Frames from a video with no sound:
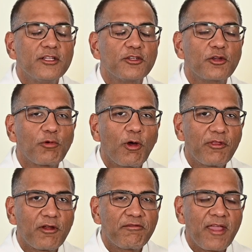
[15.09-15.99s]
to grow
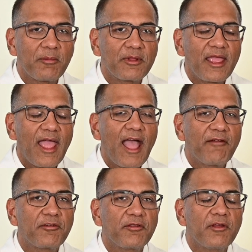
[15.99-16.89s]
their family
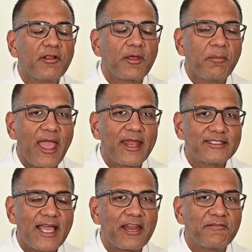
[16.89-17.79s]
after the man
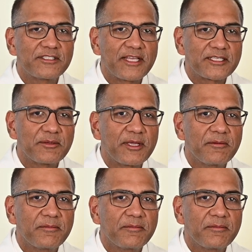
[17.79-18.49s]
has had a vasectomy?